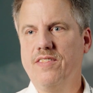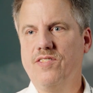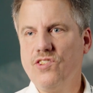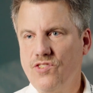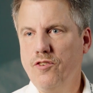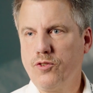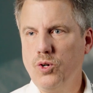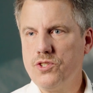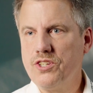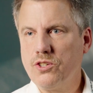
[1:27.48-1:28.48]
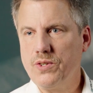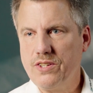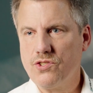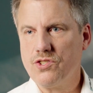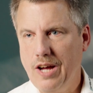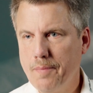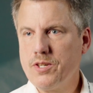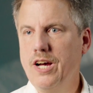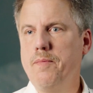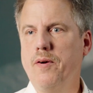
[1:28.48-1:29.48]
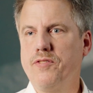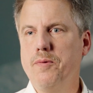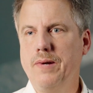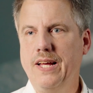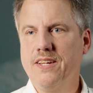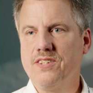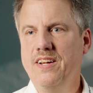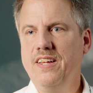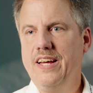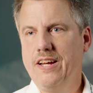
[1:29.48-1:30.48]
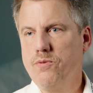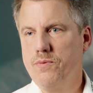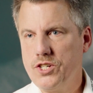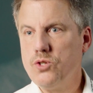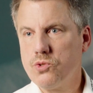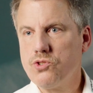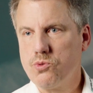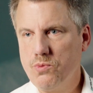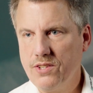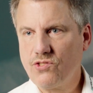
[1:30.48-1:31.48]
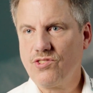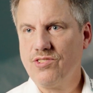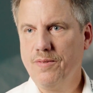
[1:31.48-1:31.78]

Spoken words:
This, of course, increases uptime of the plant and it reduces risk.